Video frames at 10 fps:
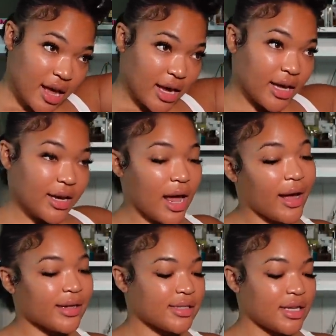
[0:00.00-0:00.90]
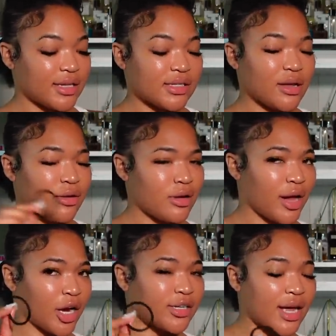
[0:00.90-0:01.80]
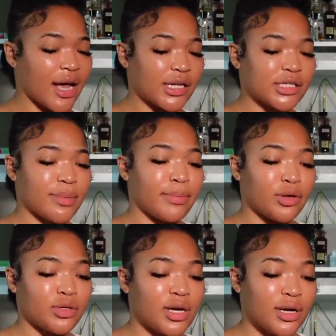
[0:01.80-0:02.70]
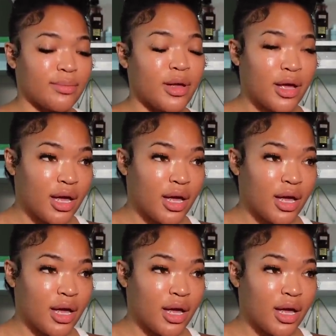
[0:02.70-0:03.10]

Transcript: And as these hair ties build up,